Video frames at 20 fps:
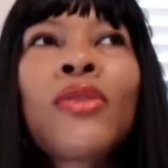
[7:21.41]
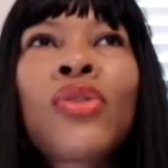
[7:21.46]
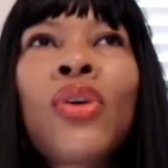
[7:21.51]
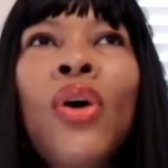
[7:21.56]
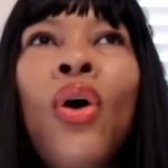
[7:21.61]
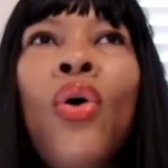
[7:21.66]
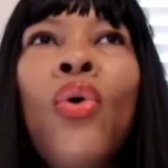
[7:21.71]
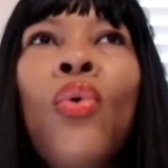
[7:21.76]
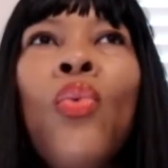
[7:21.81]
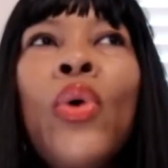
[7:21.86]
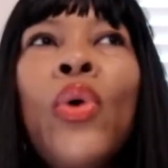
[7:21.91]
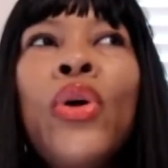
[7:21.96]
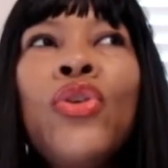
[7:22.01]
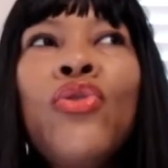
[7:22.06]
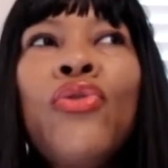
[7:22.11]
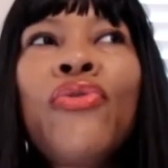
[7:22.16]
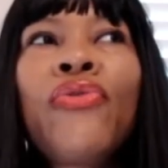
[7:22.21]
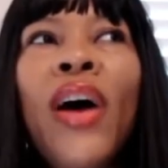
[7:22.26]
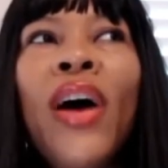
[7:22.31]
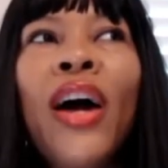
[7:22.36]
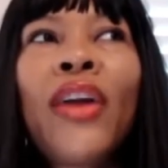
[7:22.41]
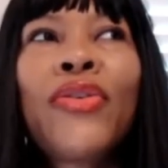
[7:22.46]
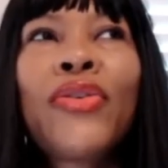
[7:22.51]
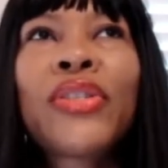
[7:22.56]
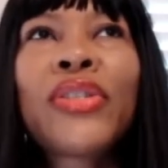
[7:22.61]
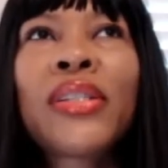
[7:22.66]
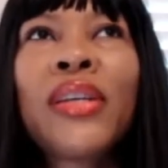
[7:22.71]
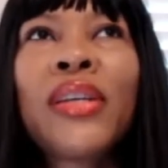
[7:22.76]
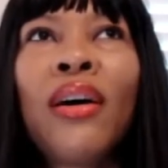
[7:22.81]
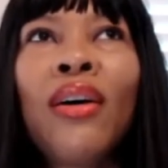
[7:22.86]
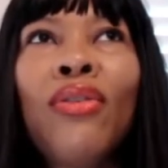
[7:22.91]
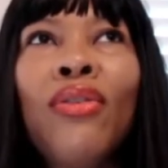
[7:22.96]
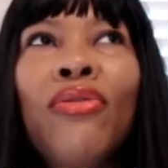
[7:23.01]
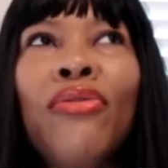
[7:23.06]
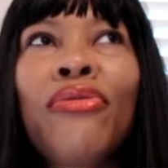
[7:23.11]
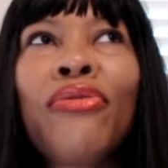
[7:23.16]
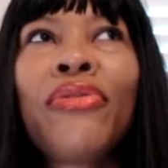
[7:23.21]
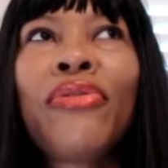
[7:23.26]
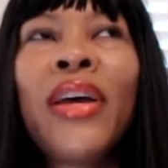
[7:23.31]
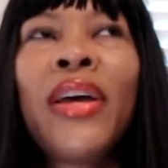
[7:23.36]
so when you find
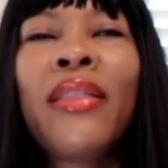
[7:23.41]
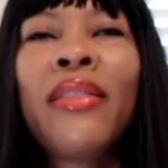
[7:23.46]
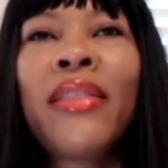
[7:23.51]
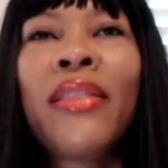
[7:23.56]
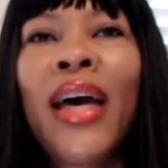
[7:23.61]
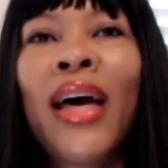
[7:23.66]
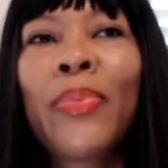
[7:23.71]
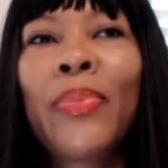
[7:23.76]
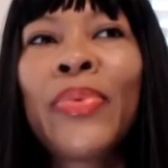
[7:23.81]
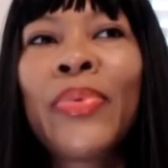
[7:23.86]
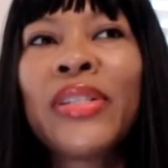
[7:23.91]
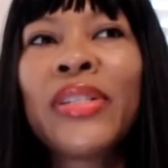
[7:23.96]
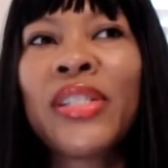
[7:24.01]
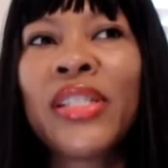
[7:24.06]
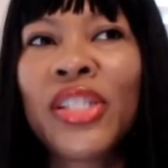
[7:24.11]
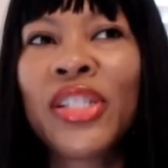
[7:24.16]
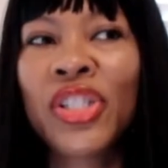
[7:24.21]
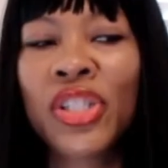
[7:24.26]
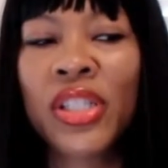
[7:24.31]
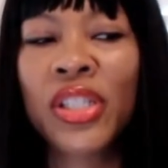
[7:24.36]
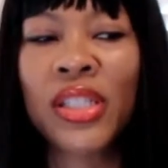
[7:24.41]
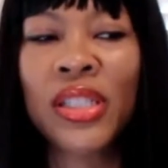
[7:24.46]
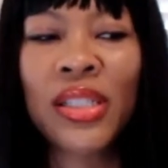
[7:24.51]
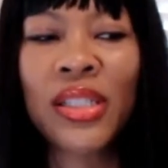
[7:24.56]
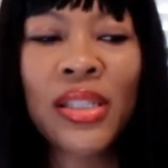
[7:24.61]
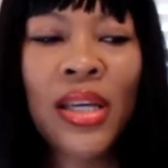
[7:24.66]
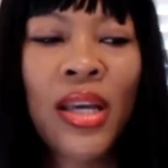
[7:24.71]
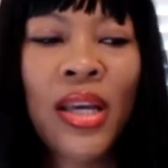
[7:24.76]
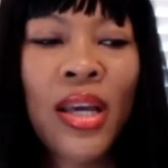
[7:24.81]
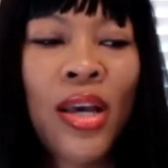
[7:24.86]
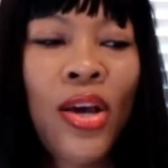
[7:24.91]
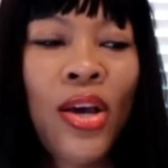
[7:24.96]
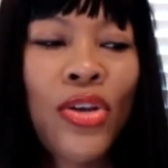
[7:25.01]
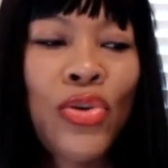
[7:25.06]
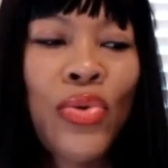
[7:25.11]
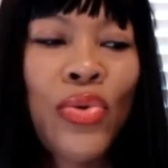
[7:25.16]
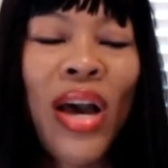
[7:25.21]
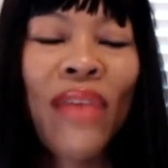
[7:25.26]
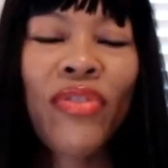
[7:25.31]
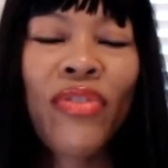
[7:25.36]
yourself in that position
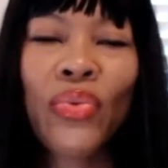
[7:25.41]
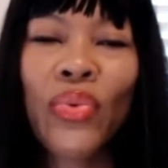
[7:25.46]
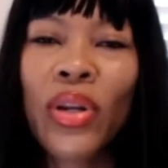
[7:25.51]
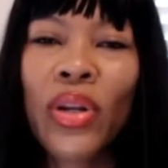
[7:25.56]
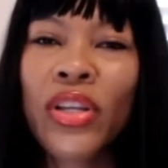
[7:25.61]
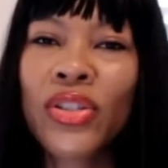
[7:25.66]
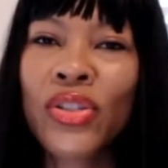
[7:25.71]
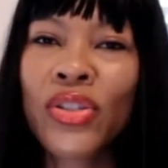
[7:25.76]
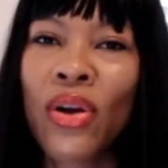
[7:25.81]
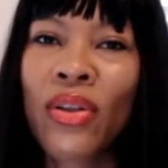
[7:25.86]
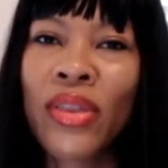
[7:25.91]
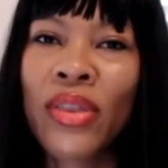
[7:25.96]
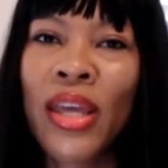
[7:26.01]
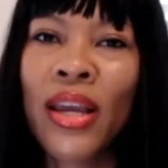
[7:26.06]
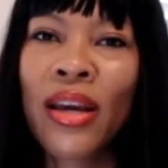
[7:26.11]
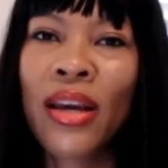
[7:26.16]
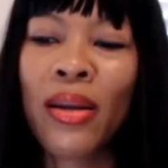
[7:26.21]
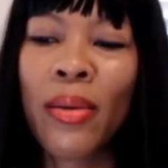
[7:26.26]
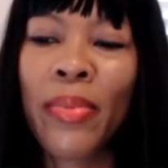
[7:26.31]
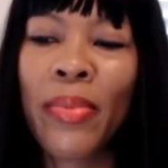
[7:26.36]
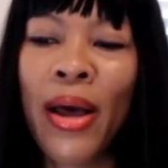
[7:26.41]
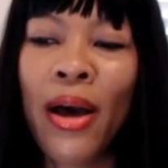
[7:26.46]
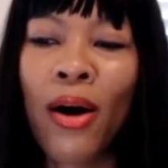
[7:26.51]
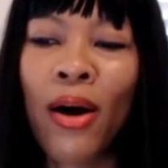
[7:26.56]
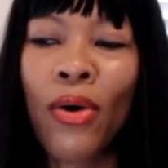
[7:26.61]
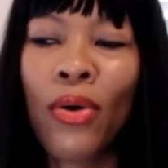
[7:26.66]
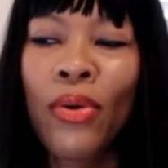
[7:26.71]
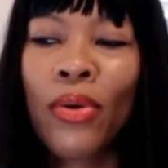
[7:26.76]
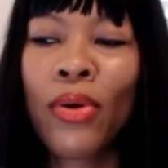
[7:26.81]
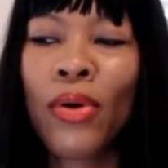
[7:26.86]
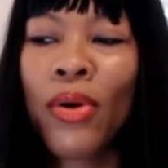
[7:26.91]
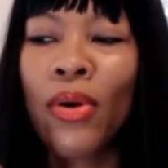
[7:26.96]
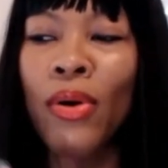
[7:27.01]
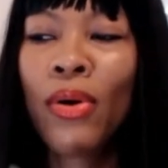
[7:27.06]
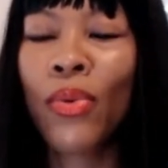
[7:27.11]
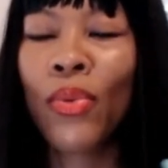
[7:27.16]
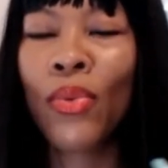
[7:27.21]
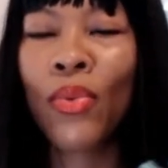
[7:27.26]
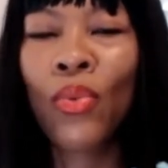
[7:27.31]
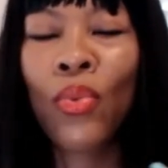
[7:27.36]
you have to really start thinking about
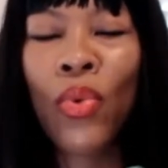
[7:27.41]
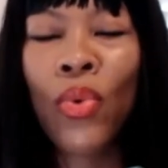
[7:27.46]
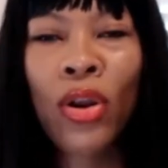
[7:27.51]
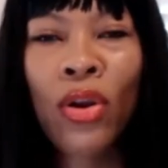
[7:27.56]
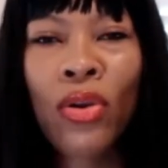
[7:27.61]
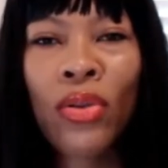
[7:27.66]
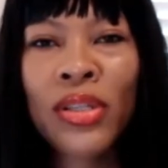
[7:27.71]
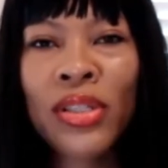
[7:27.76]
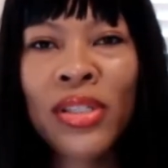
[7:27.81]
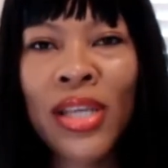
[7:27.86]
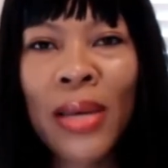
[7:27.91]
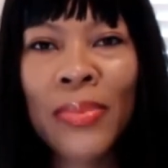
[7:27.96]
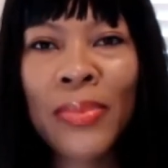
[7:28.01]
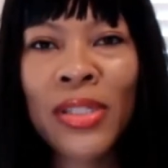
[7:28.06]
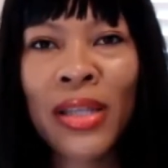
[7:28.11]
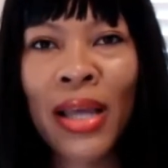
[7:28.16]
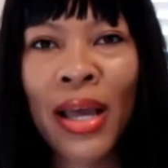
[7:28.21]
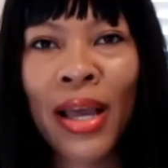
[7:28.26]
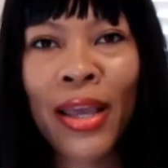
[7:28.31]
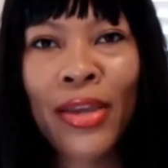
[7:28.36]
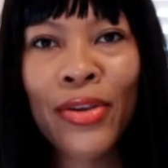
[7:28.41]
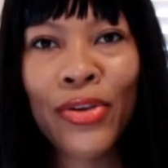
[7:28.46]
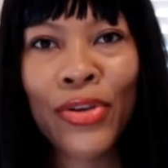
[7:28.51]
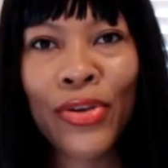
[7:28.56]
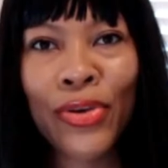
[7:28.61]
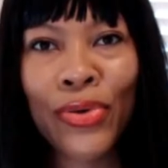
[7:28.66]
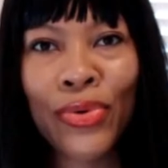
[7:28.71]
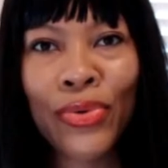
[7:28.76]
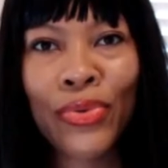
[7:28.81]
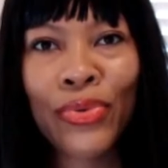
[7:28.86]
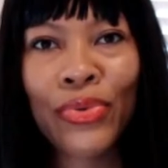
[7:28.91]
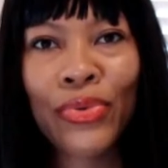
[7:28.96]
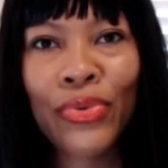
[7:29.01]
what are the steps that i can do